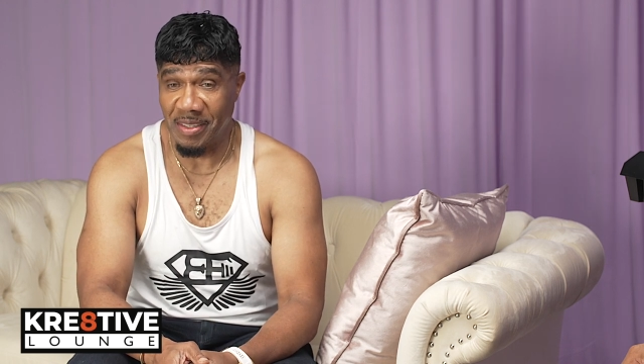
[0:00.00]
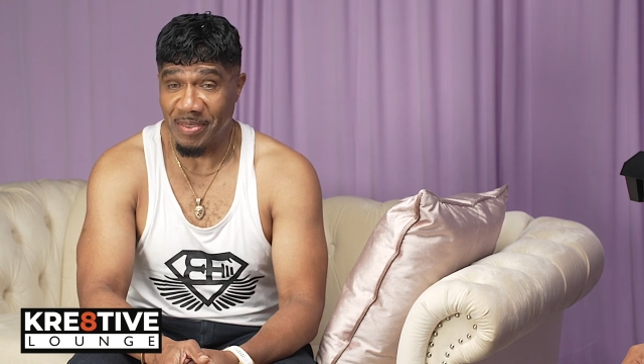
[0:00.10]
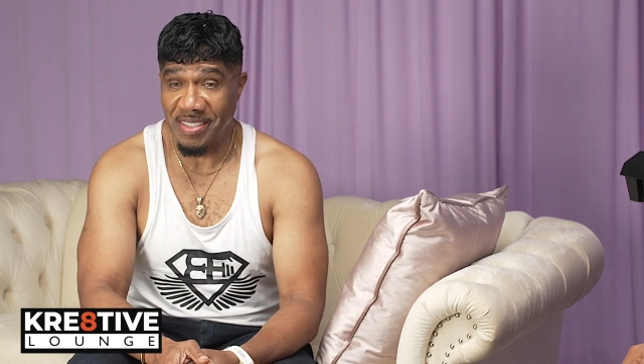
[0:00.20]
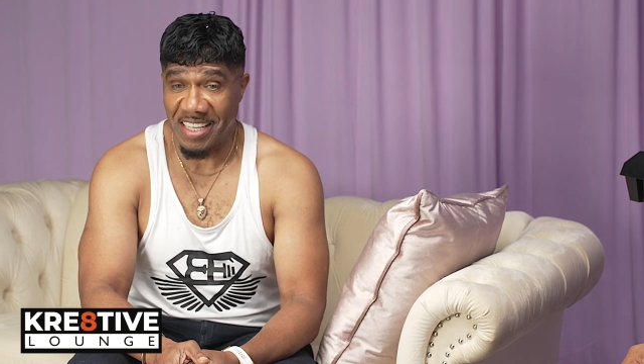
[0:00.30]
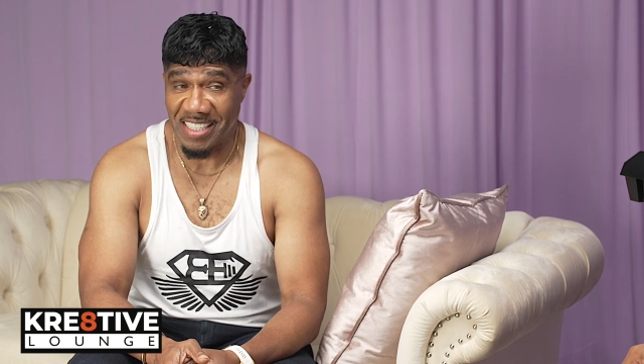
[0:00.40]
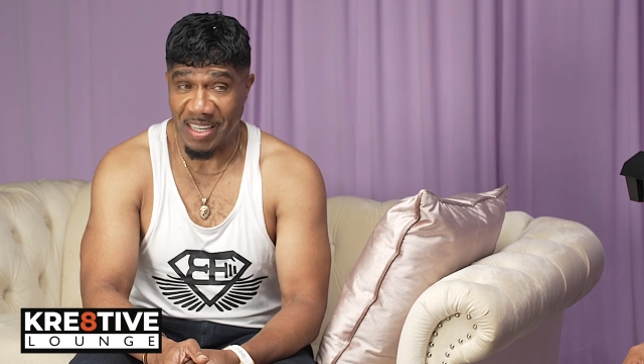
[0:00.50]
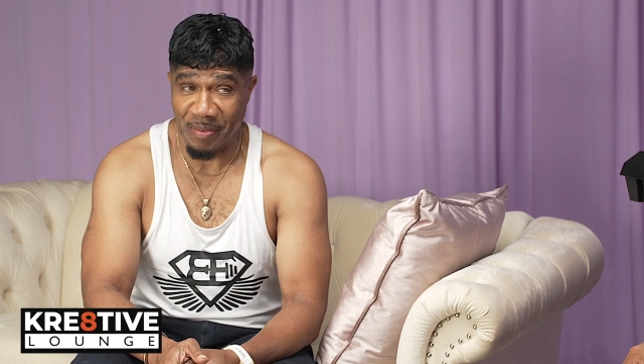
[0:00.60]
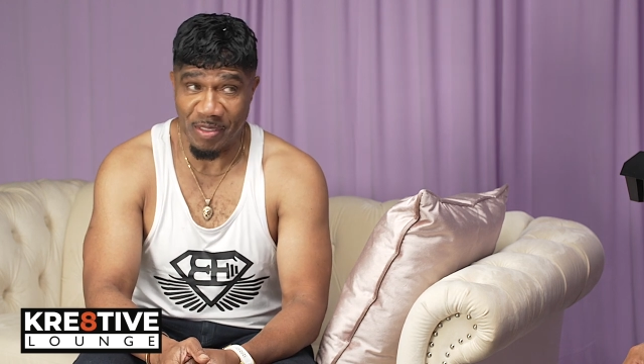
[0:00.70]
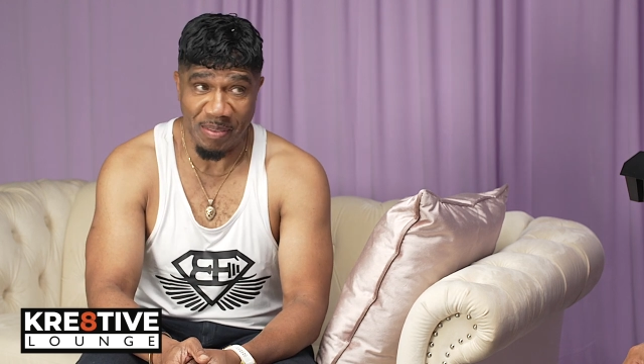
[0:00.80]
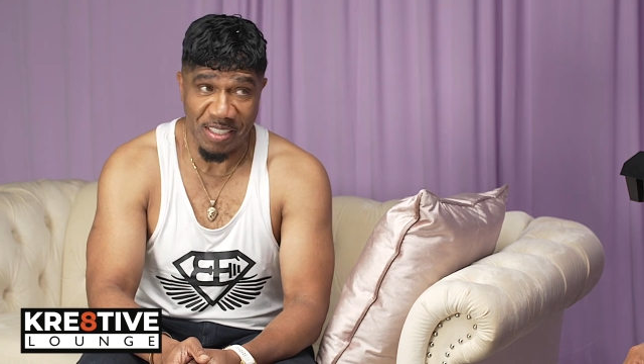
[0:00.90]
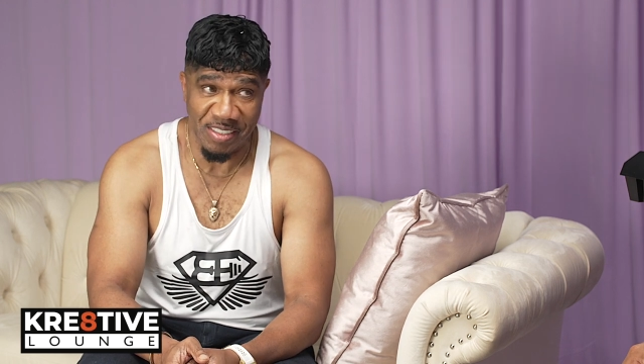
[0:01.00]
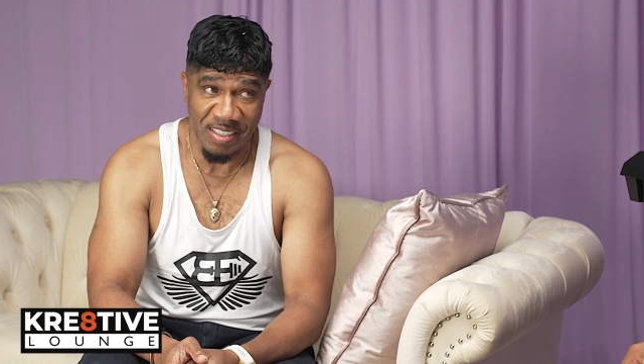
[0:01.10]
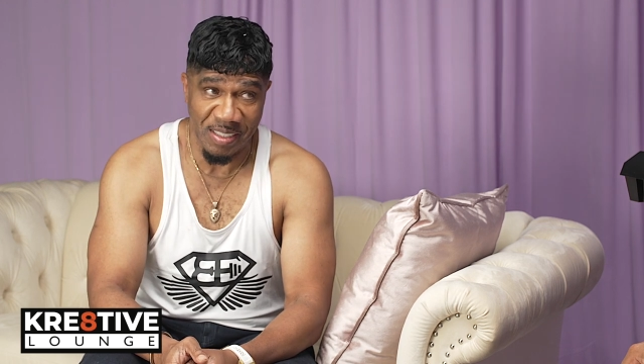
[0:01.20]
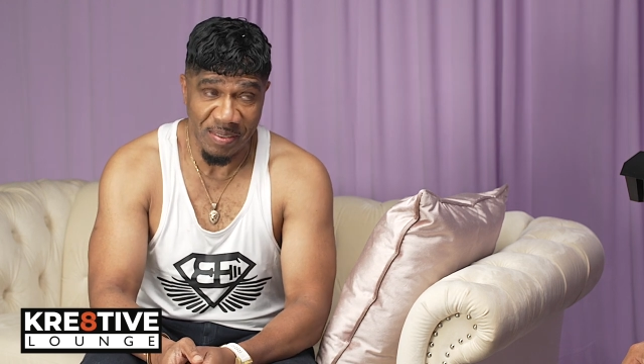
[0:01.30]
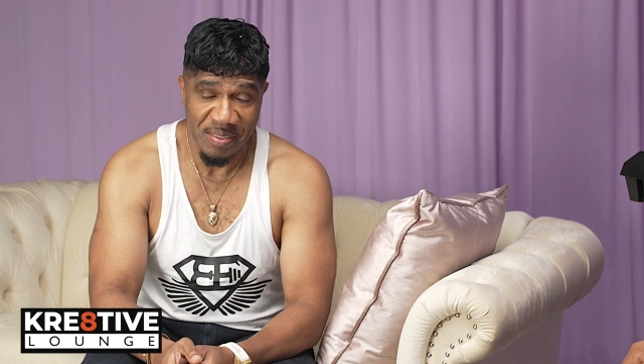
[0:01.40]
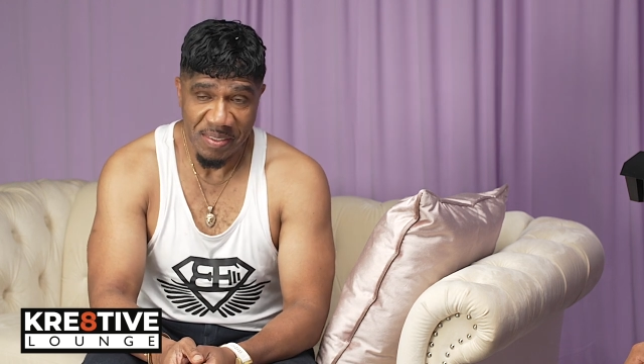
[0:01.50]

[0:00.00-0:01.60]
I was yeah. like, that was my jam.